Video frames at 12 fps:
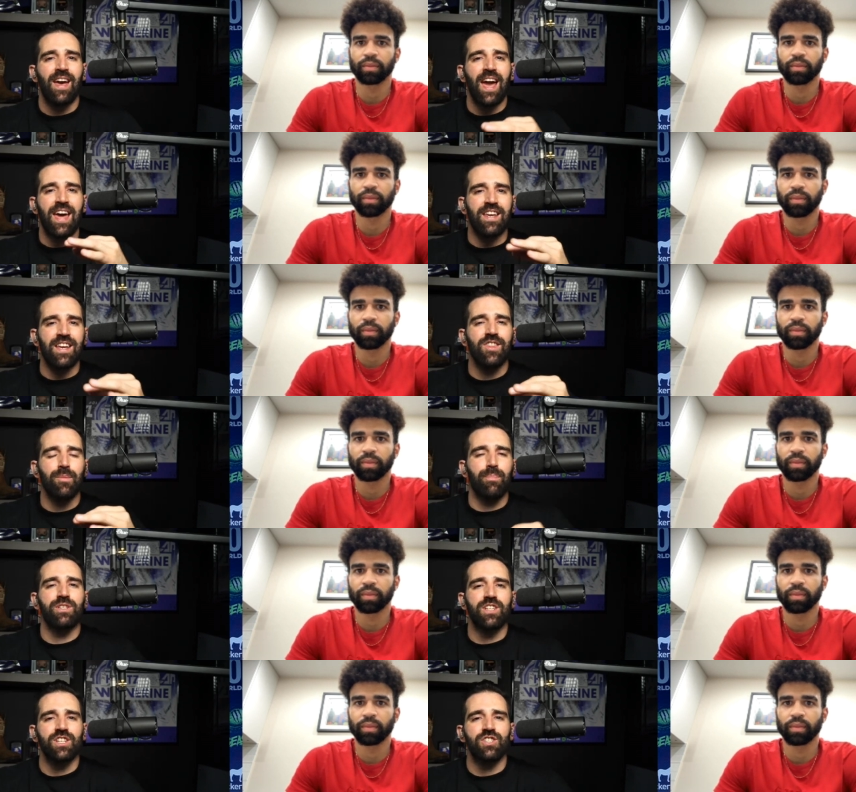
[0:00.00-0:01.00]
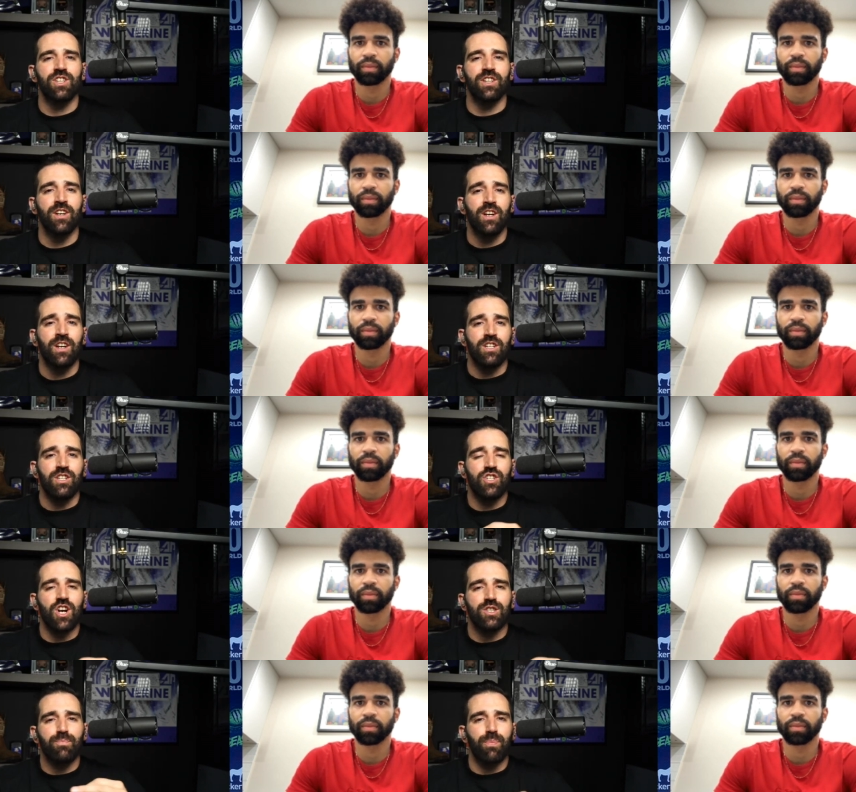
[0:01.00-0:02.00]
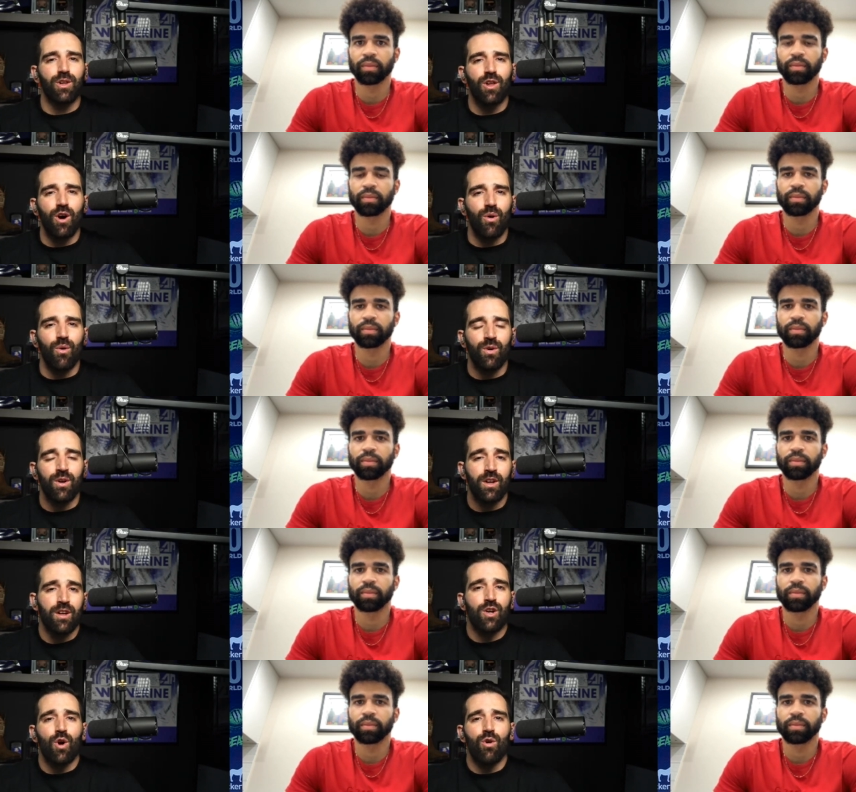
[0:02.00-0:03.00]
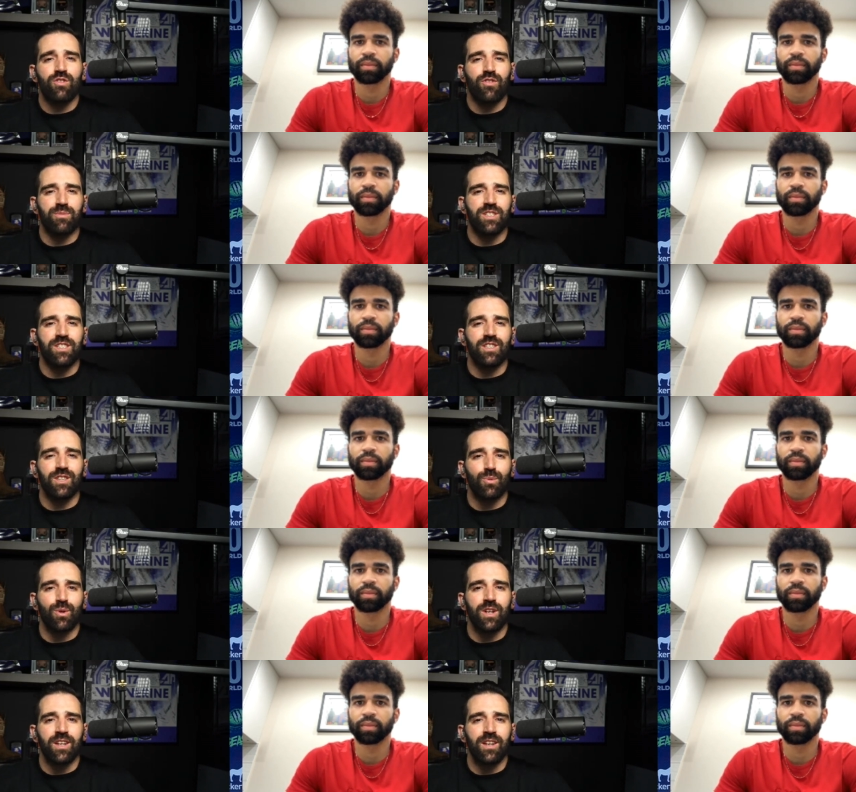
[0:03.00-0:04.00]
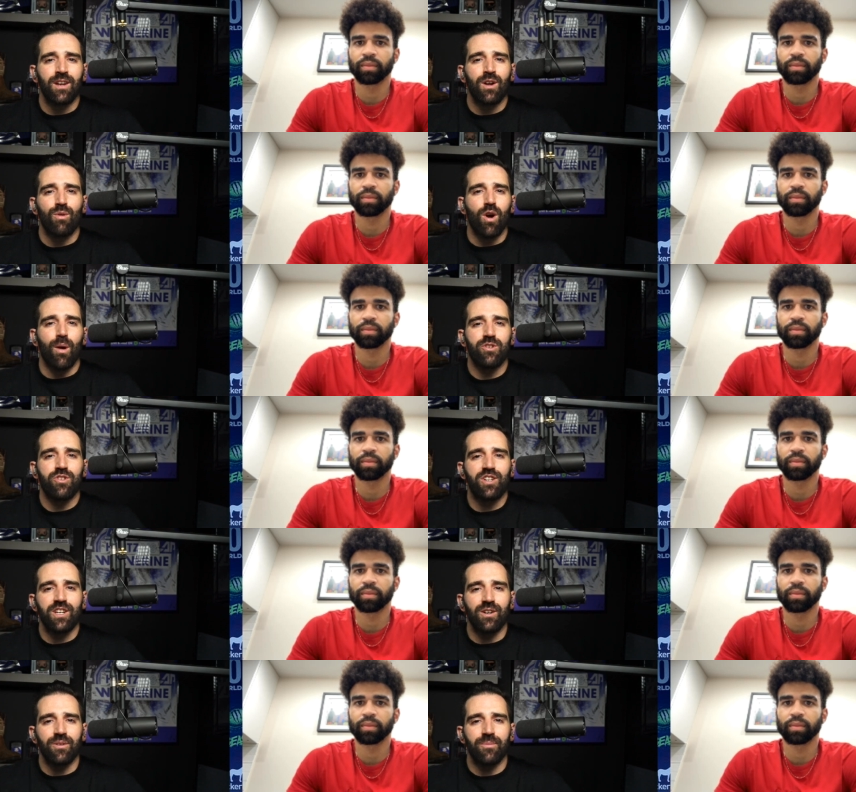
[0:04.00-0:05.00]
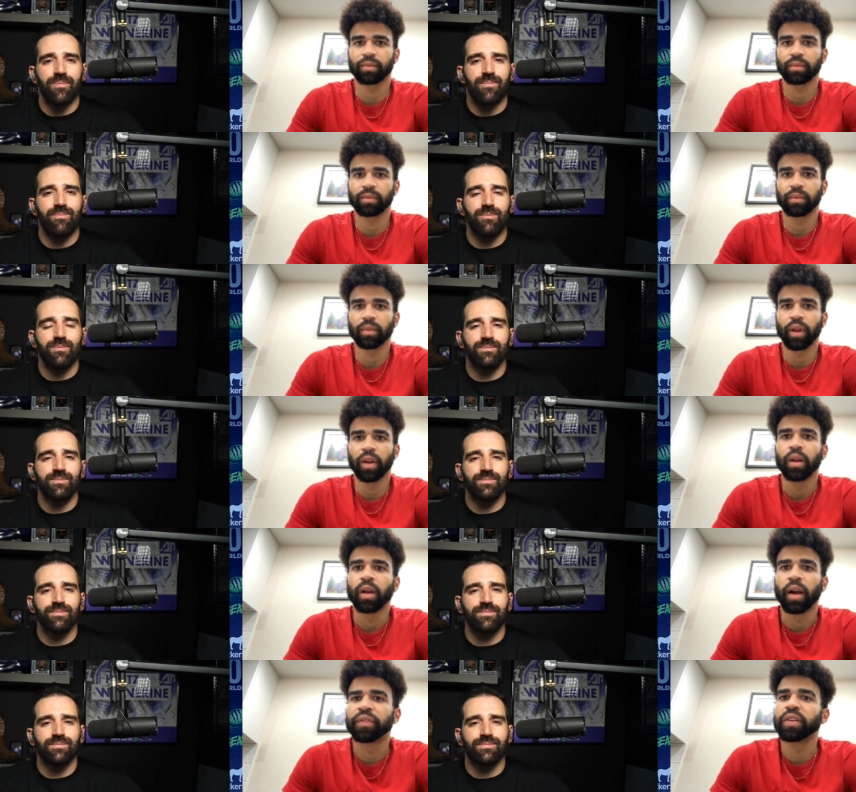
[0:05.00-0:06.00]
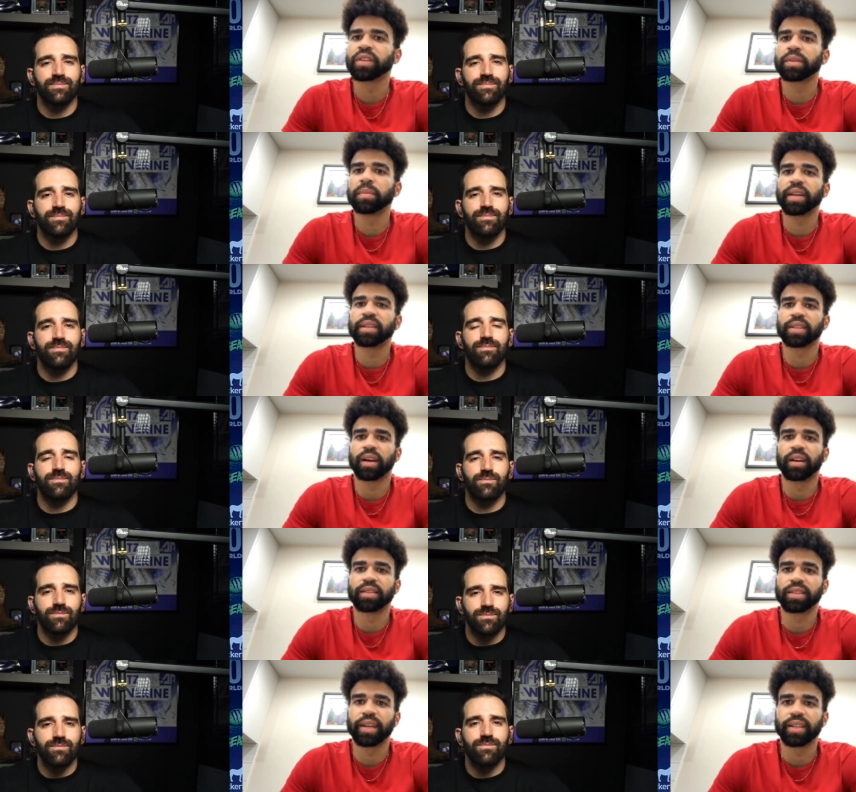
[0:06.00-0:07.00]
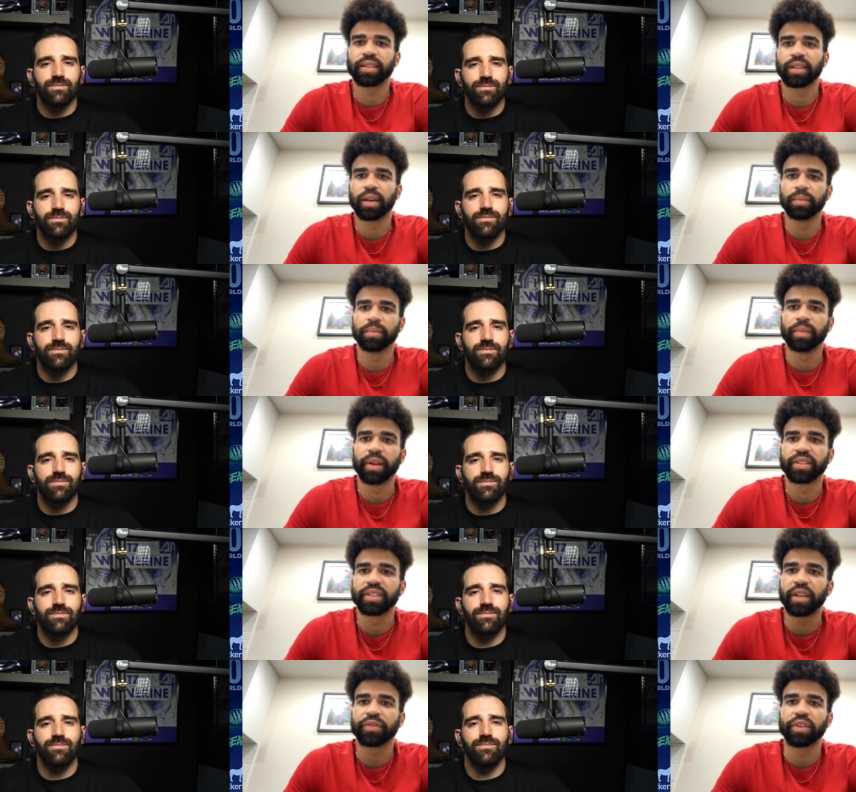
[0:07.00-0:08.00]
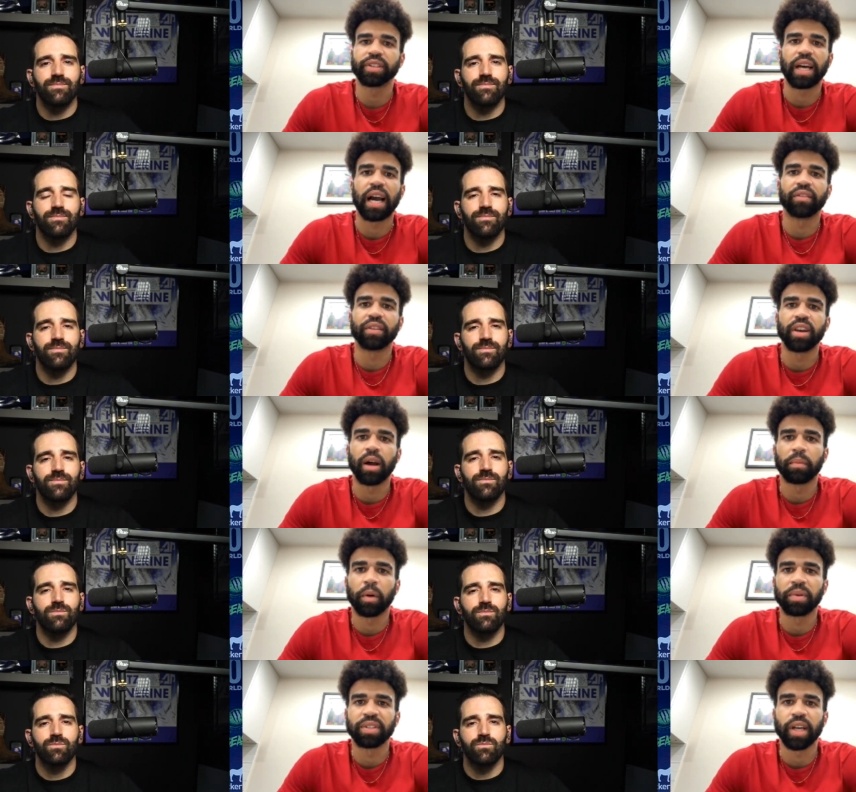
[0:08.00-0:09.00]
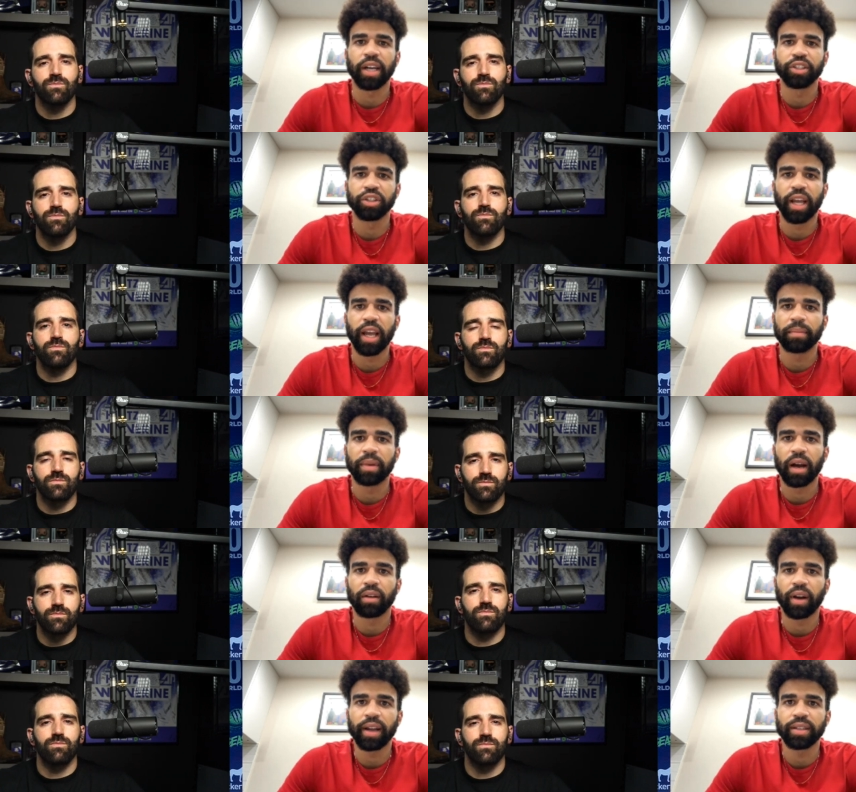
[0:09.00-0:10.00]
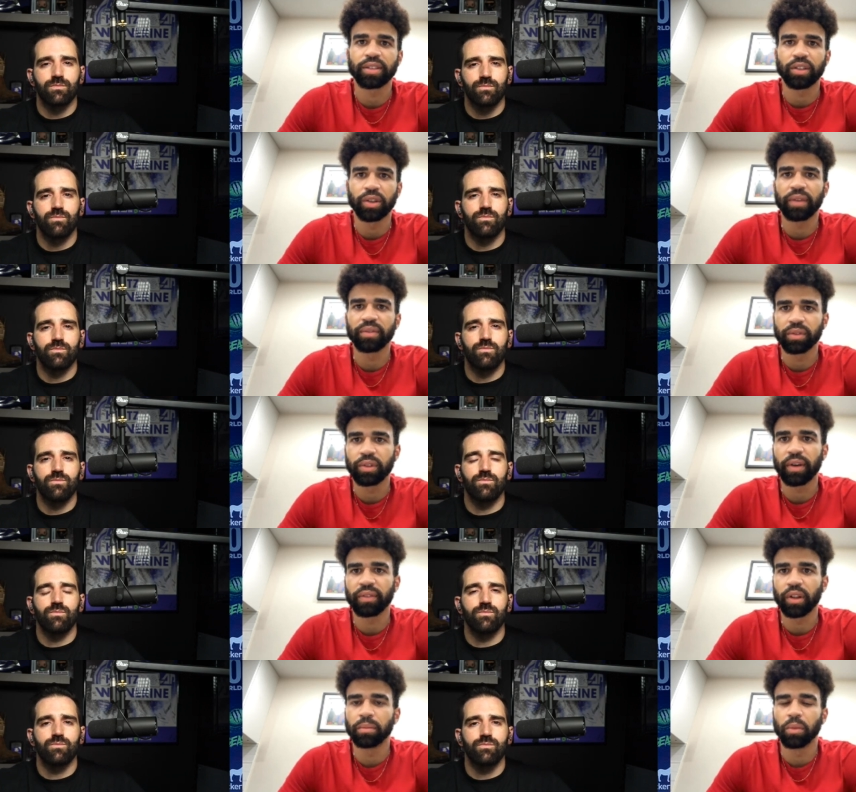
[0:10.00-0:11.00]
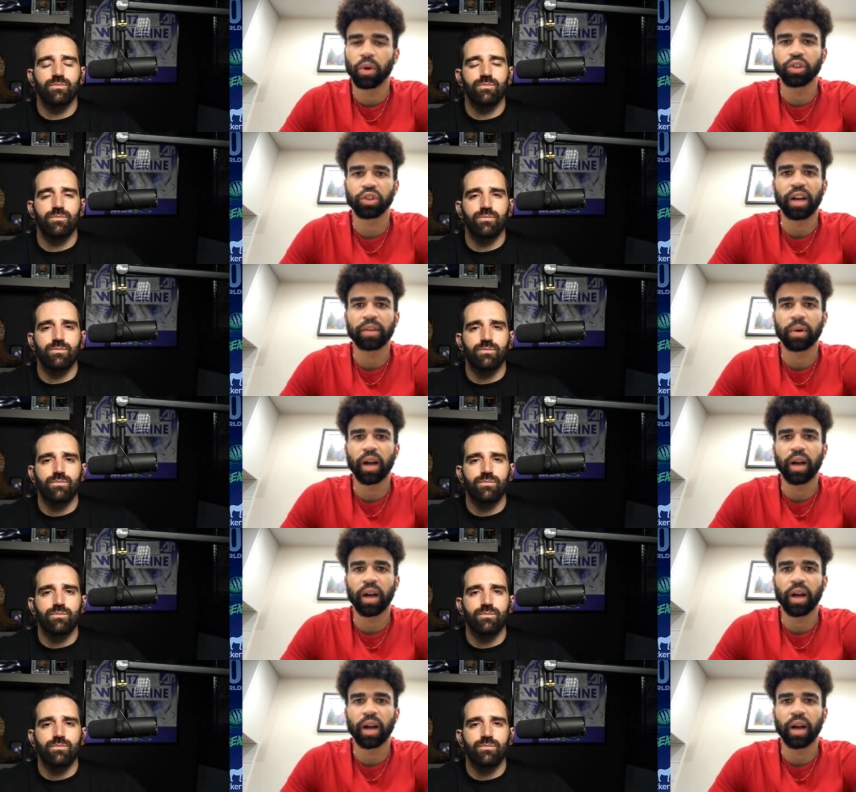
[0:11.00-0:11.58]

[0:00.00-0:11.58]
Speaker 1: and in the position just below coach from season three, Robert Trujillo?
Speaker 2: It feels amazing, honestly. It's um, it's different to have a number beside your name now, right? So you have you have a little more drive